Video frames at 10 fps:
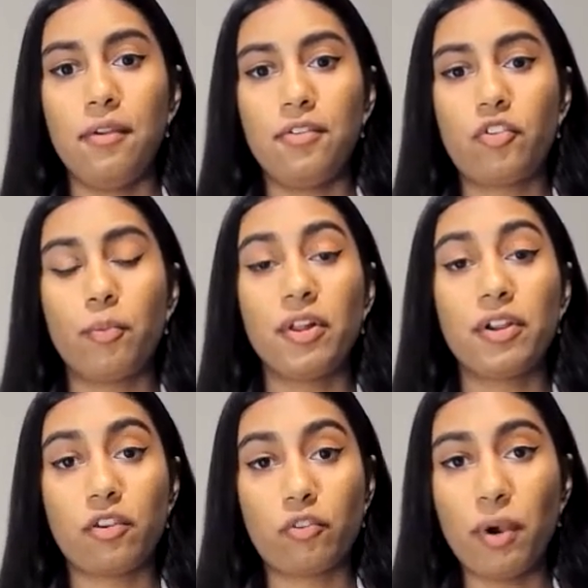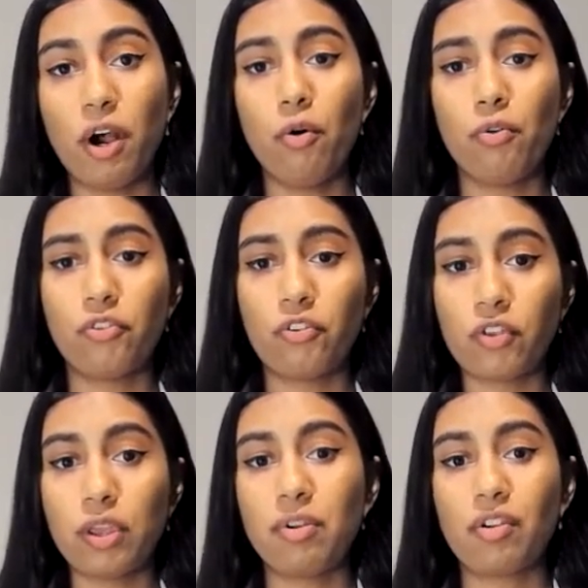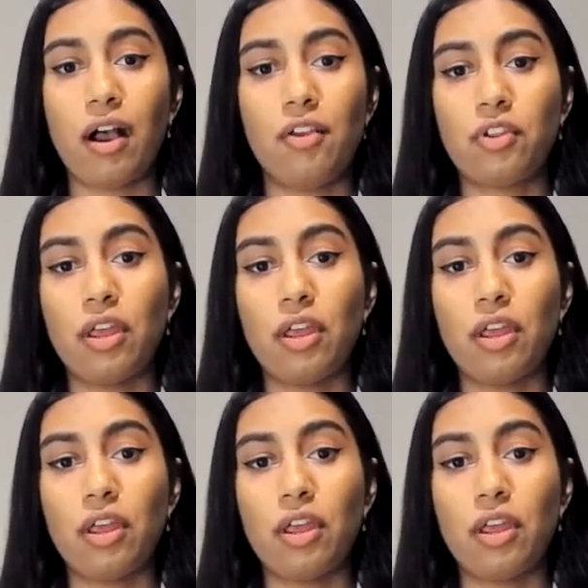Disability is posed, schematized,